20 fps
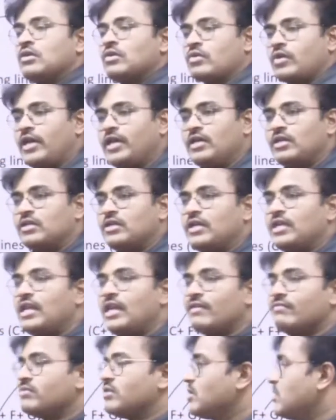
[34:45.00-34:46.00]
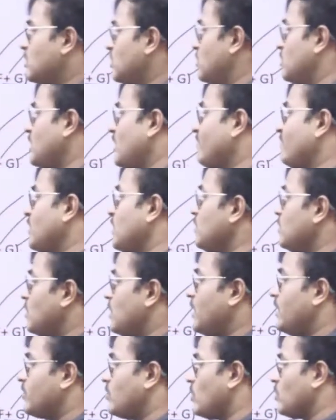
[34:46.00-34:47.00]
Okay, inlay work they have done.
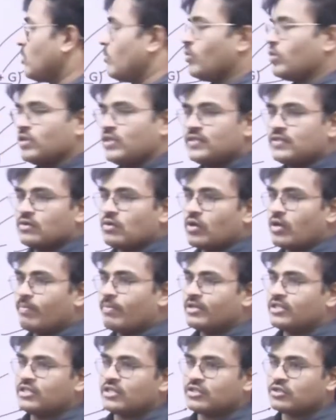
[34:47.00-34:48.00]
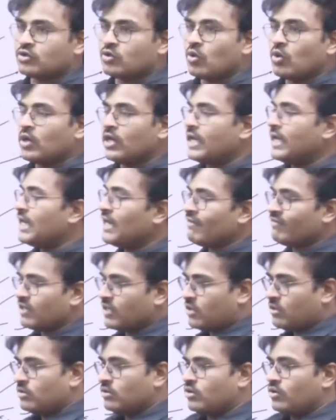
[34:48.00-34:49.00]
I talked about this. Okay, precious stone inlay
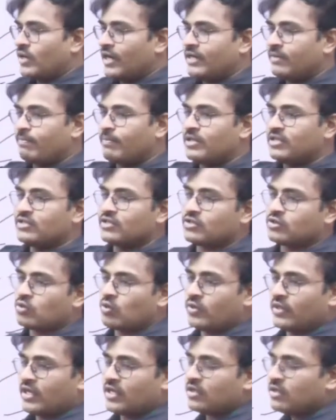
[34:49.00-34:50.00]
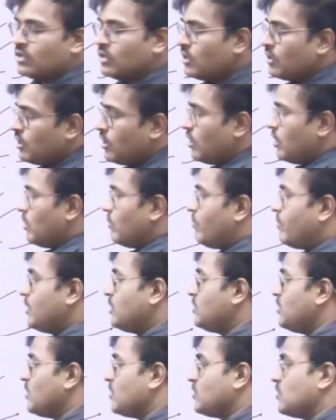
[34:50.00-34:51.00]
work. You write precious stone there.
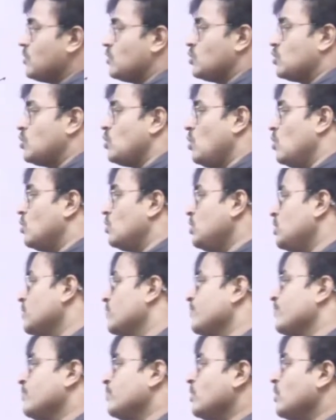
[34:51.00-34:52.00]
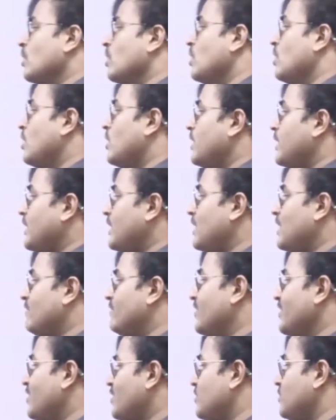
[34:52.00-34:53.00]
Precious stone inlay
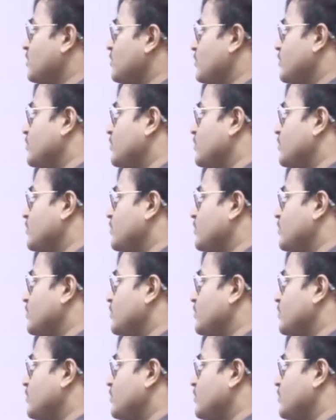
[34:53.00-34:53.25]
work.